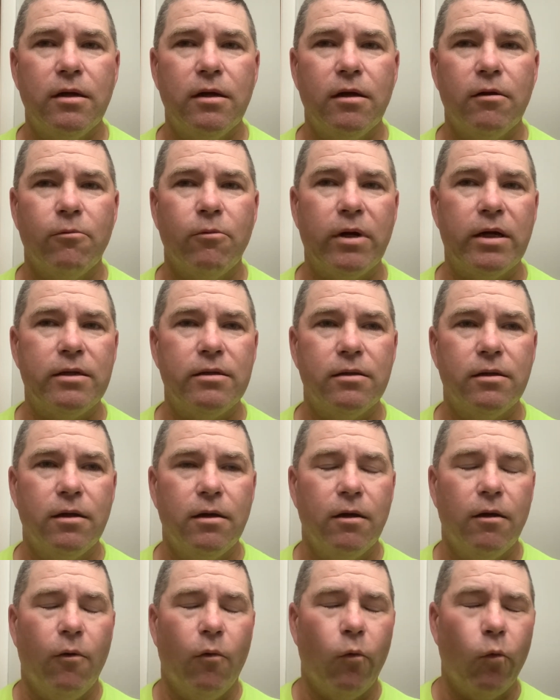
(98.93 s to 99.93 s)
When
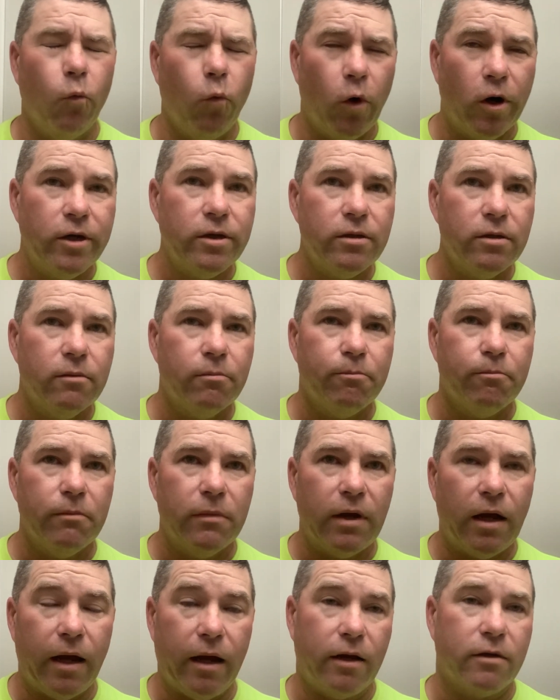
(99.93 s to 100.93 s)
one
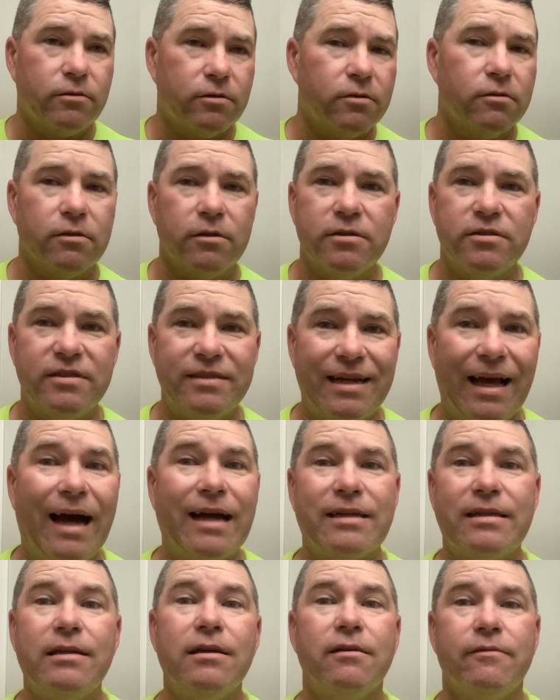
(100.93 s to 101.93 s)
extra is not
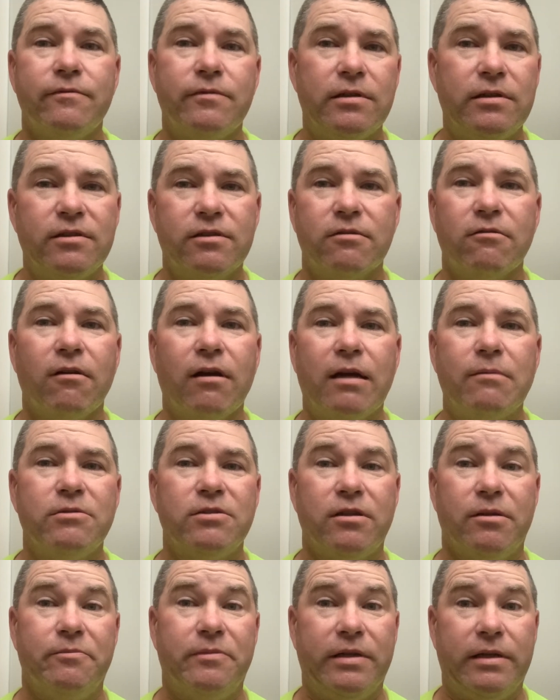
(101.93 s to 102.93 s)
enough to describe
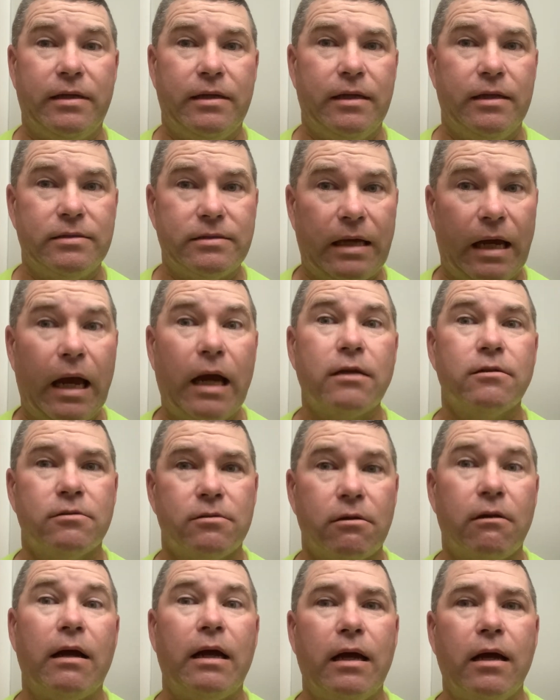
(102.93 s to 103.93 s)
something and it's
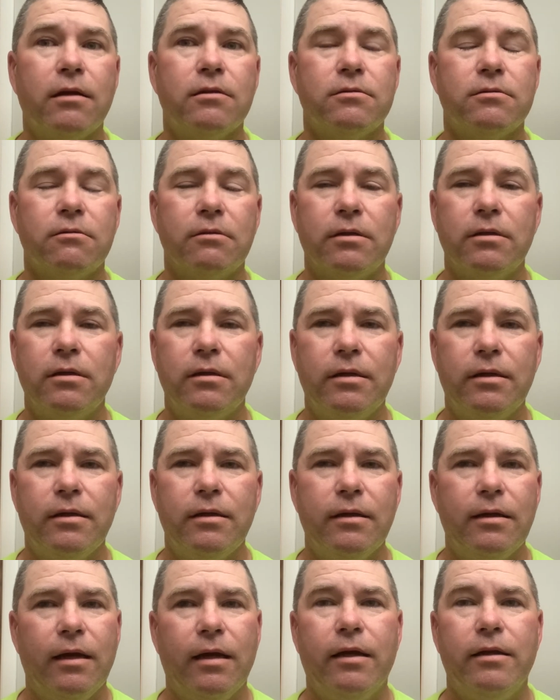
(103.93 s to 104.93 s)
extra, extra,
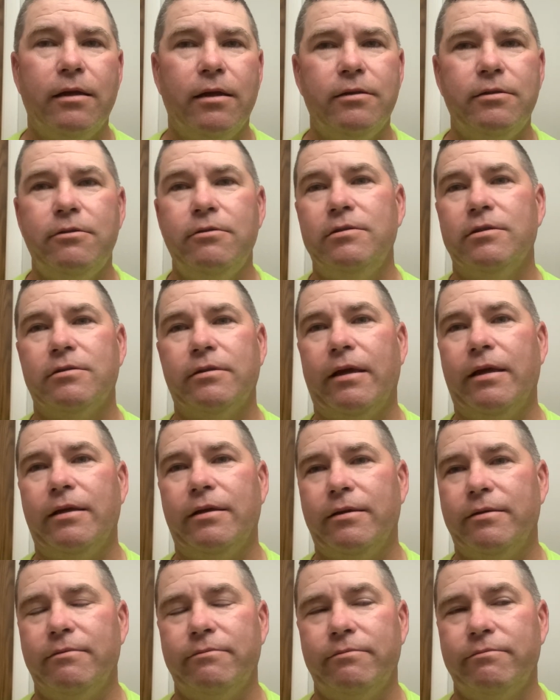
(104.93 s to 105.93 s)
and then you just
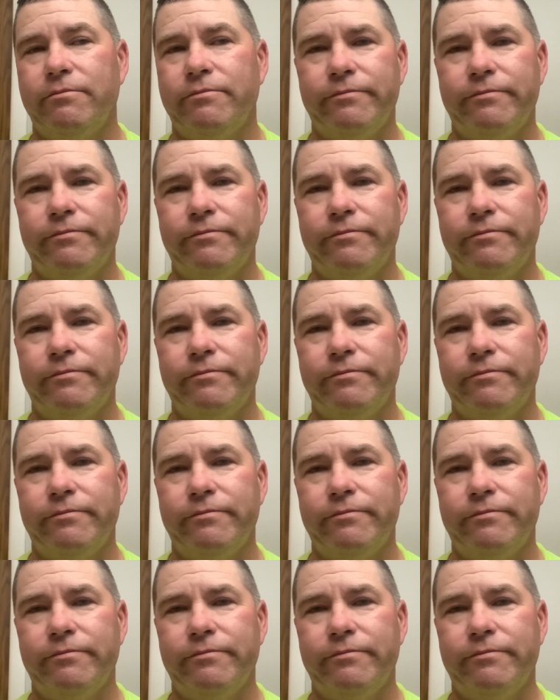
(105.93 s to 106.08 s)
taking,